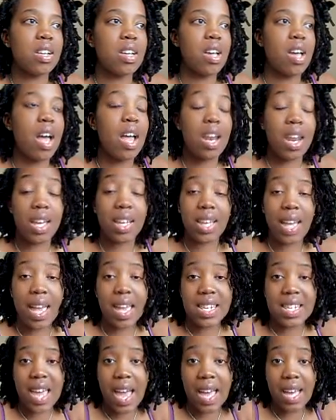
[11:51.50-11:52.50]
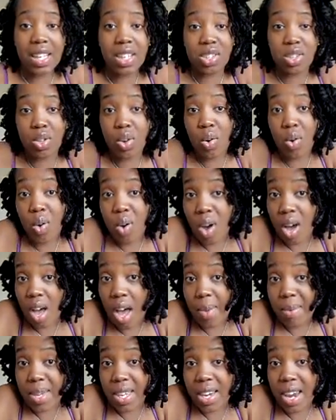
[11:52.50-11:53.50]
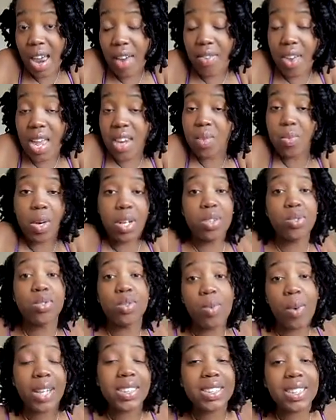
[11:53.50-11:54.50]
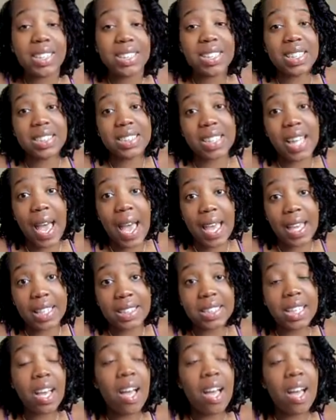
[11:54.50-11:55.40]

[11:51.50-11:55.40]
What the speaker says: I like getting tagged, so, I mean, anybody who's watching this is tagged.